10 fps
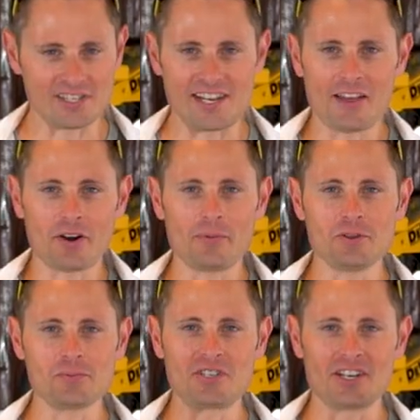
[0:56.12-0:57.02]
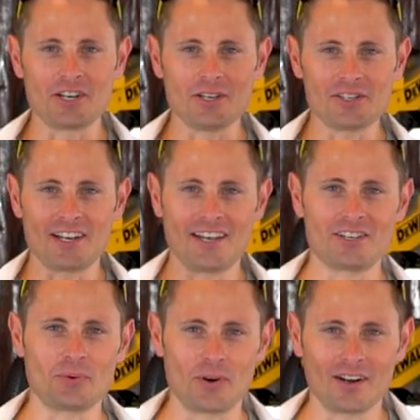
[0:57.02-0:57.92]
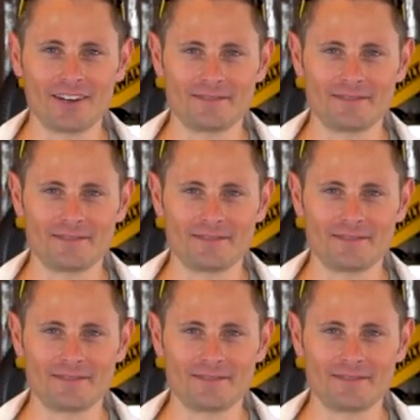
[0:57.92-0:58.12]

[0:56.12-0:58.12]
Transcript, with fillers: let's gather up those materials and get to work.